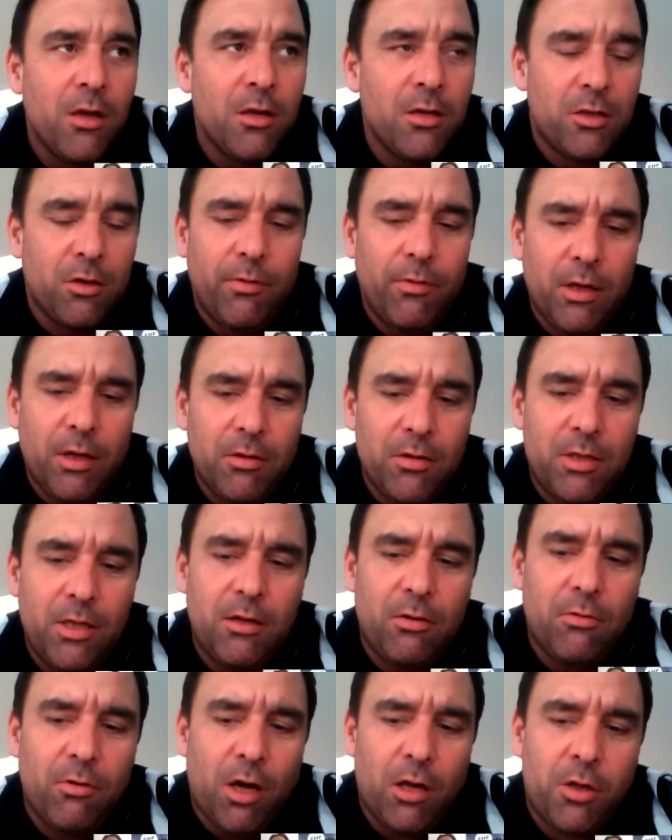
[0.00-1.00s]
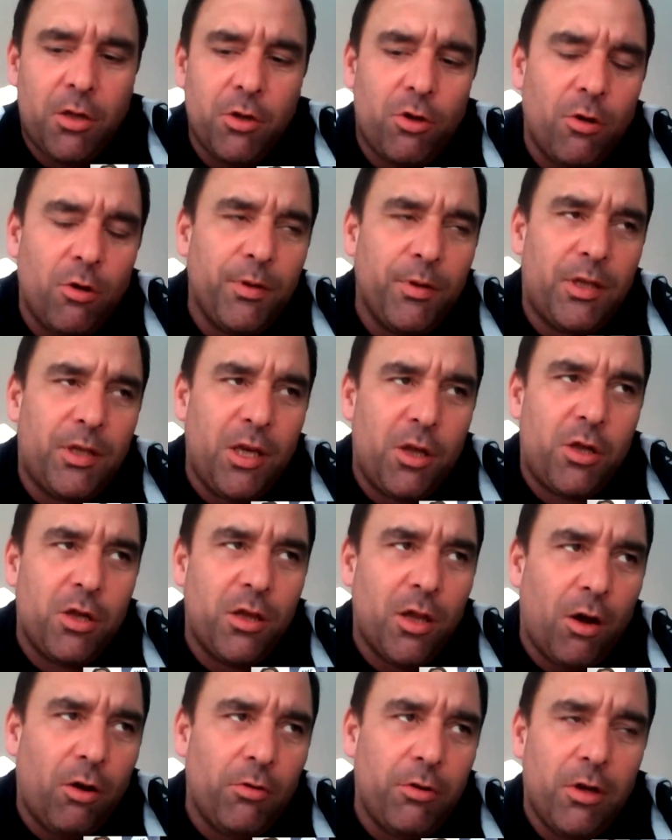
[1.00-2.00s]
So when you see the Russian competition
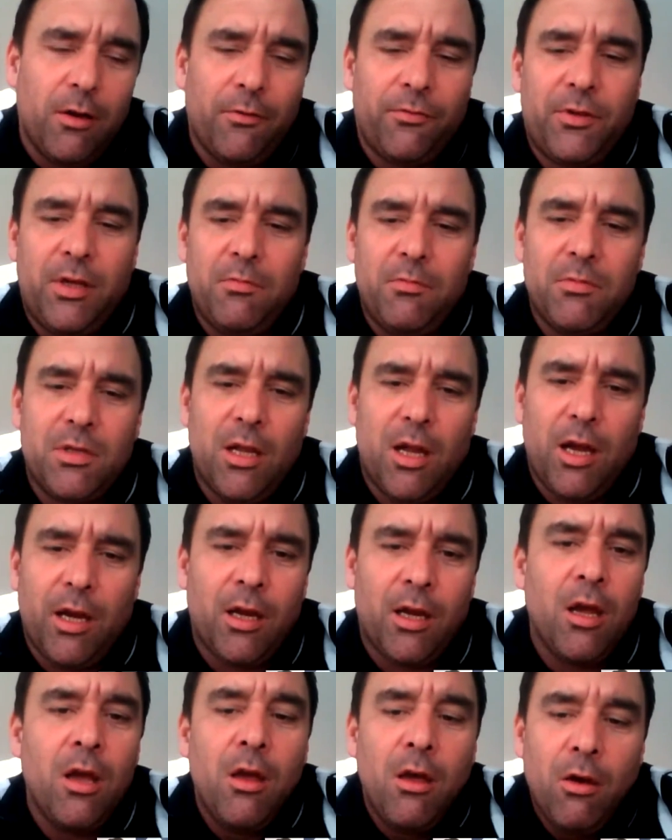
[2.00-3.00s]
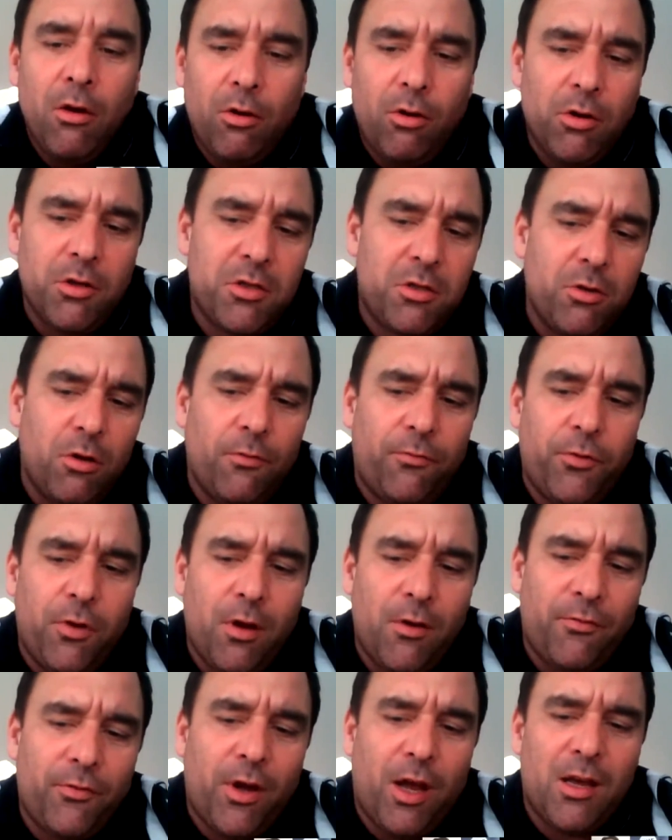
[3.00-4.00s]
now, you have teams like Rostov, you
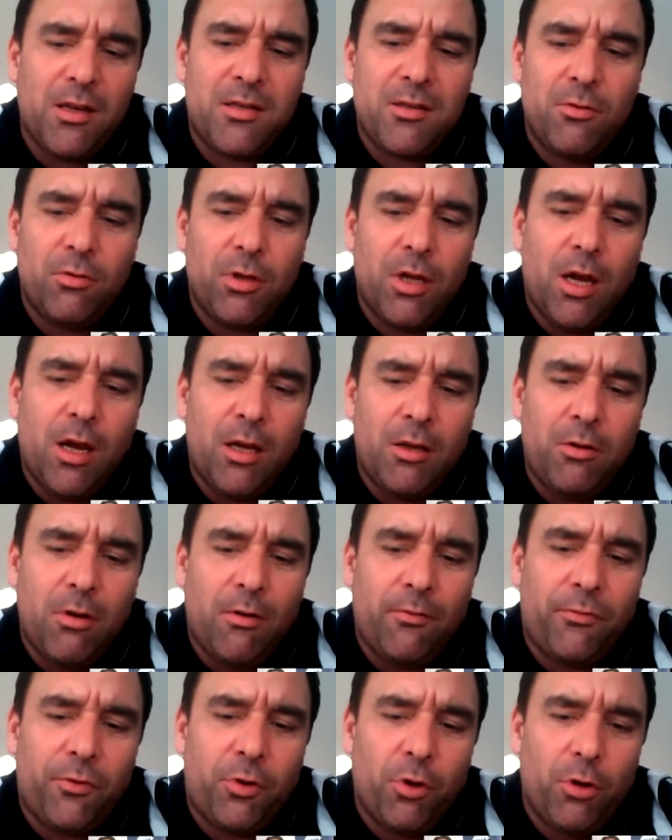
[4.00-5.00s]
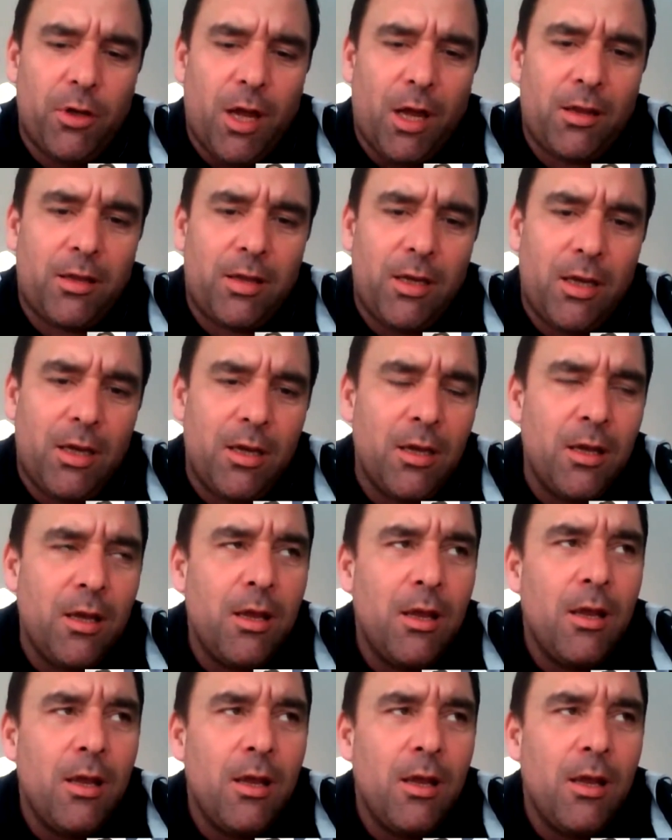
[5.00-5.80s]
have Krasnodar, you have Tolyatti,